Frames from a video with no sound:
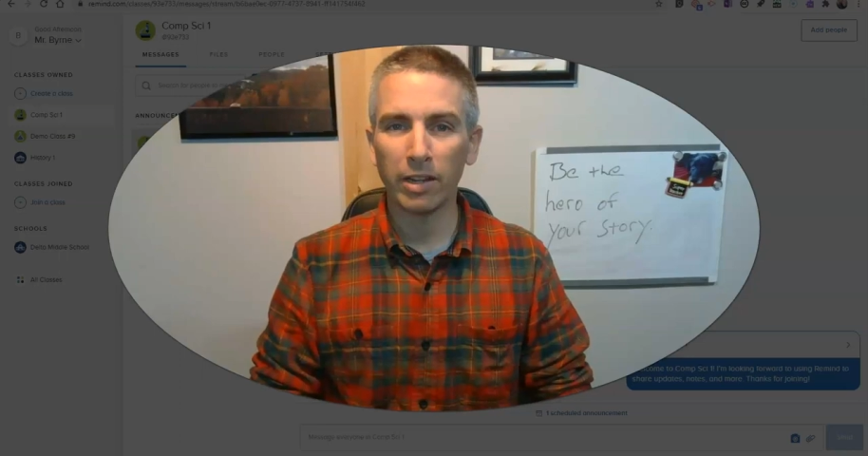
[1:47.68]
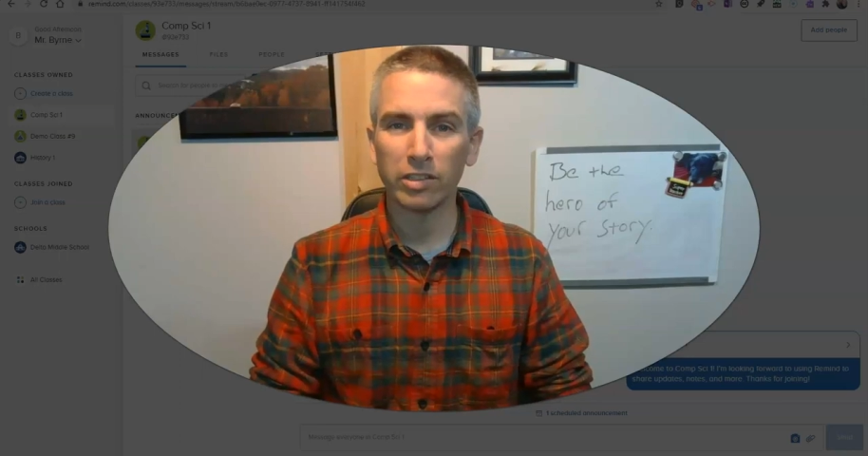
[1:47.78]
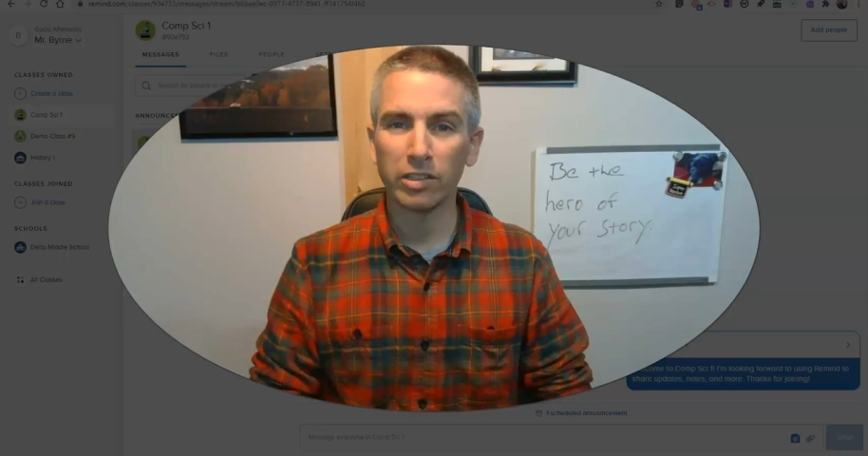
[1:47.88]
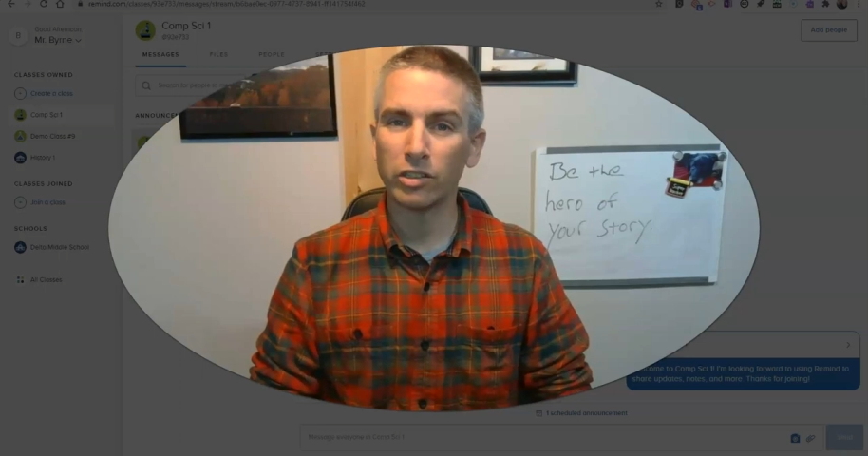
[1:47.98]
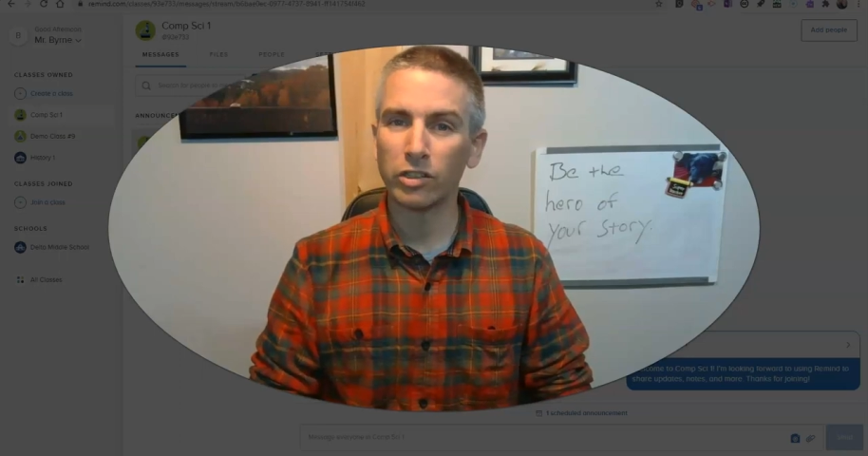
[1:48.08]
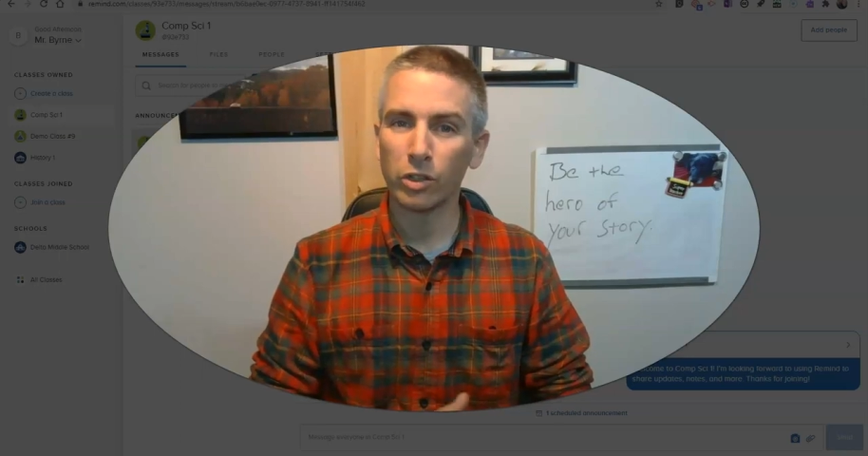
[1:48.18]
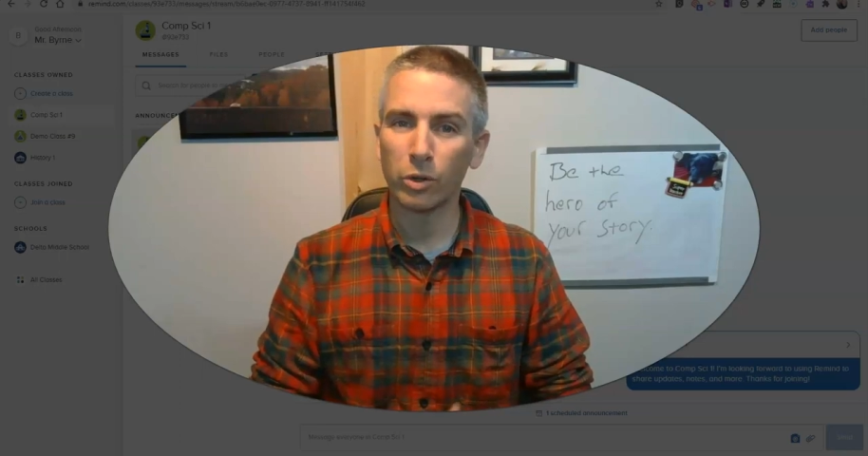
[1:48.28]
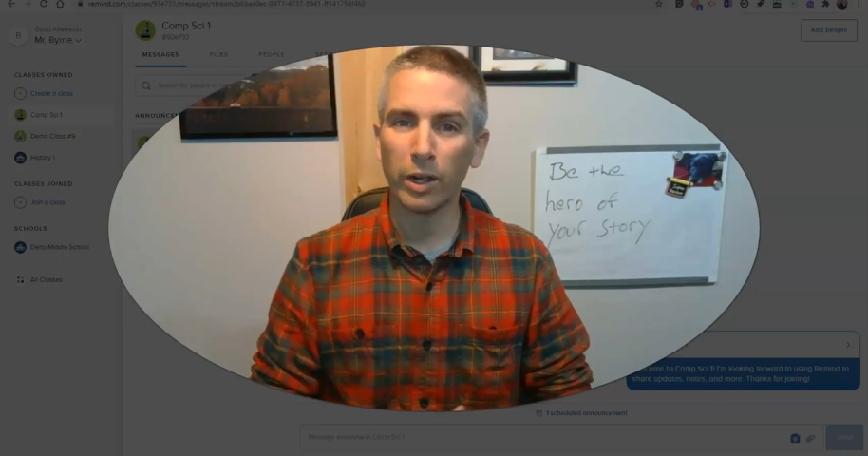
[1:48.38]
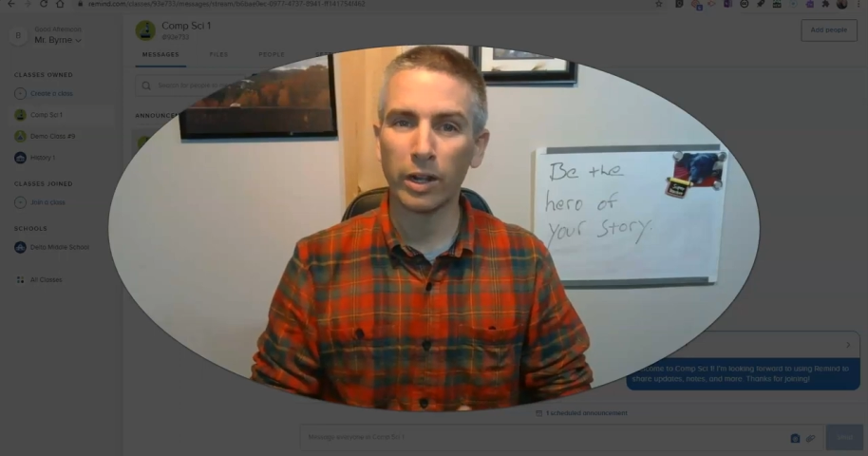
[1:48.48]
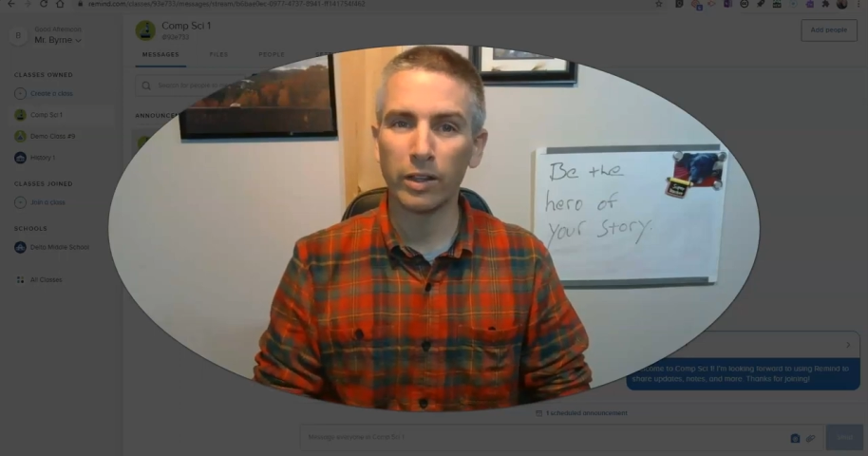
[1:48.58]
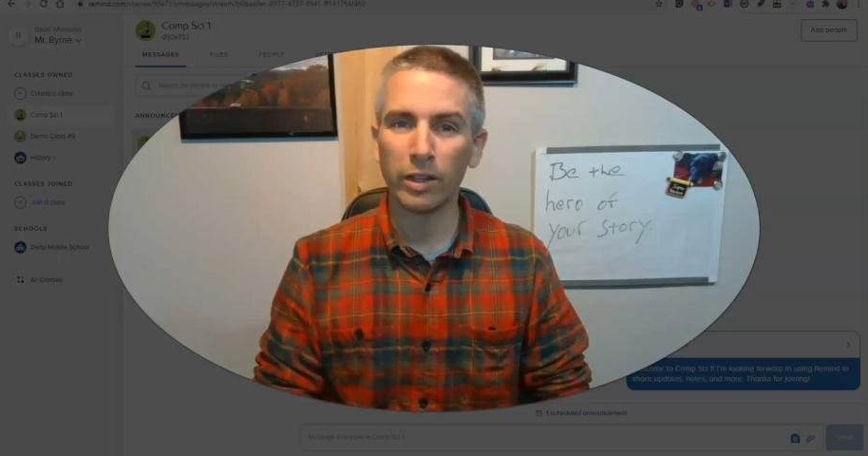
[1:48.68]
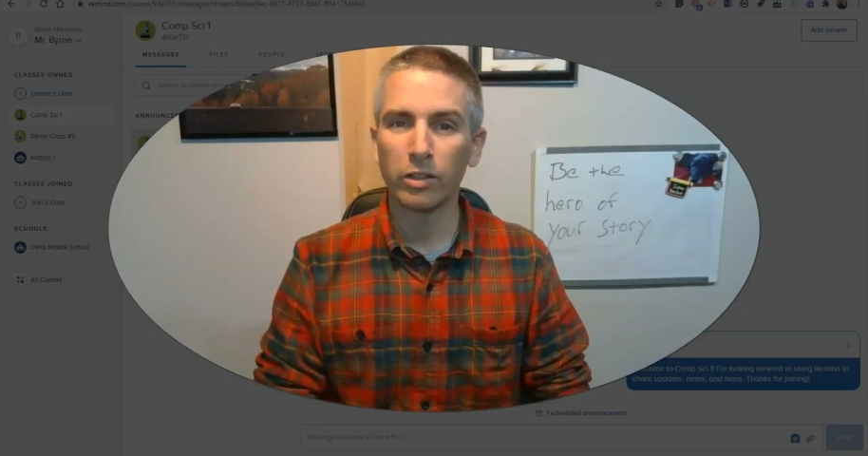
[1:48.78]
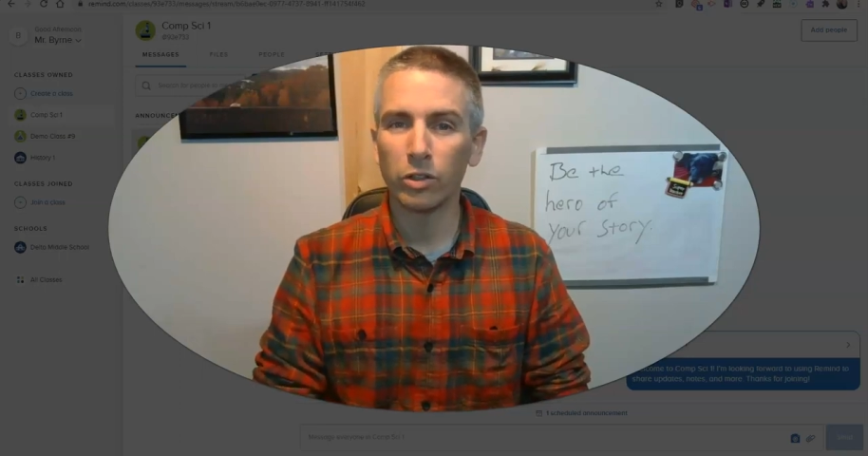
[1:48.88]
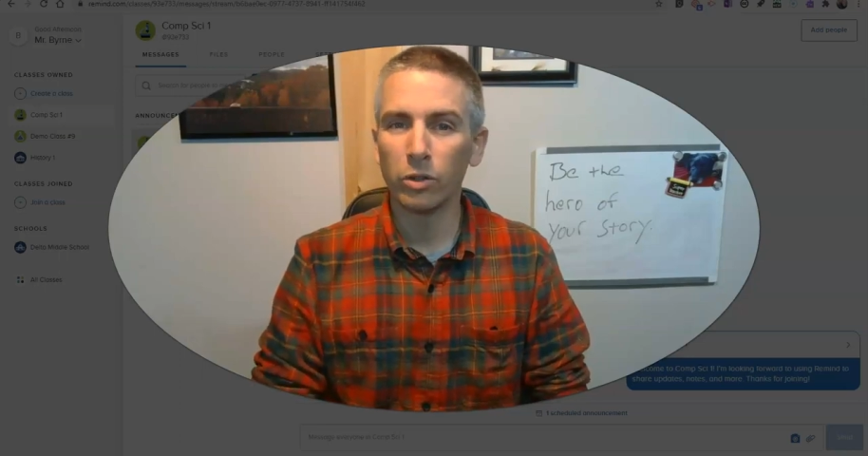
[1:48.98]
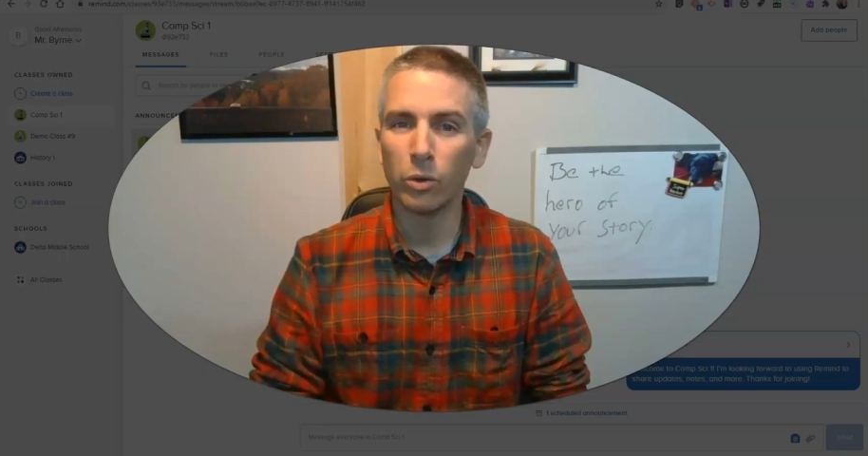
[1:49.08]
message
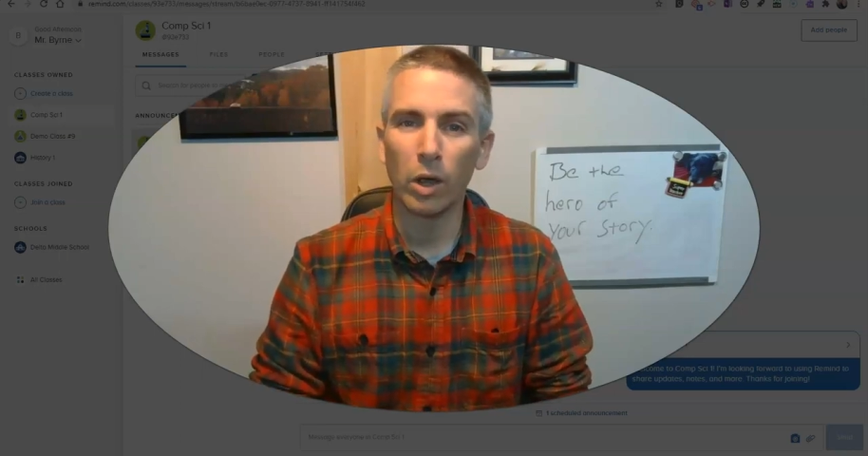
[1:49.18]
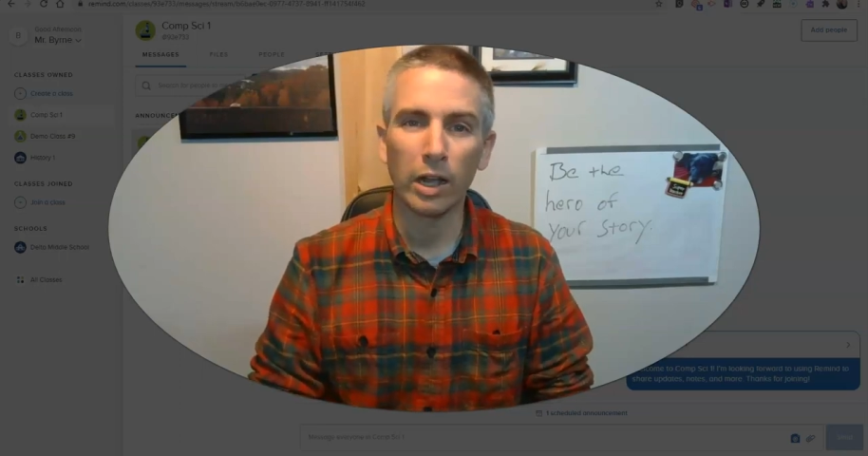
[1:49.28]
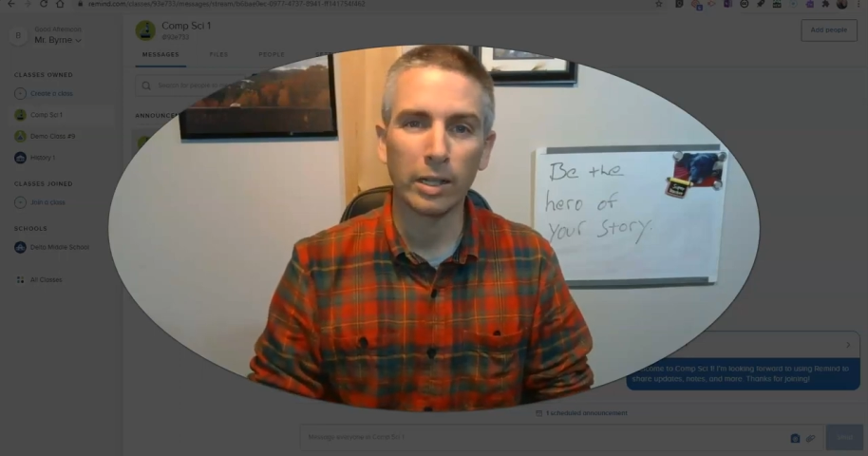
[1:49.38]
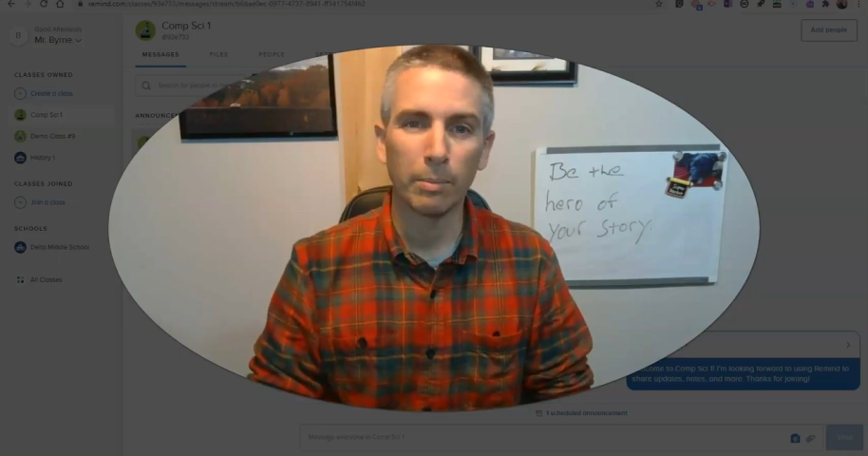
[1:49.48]
quickly to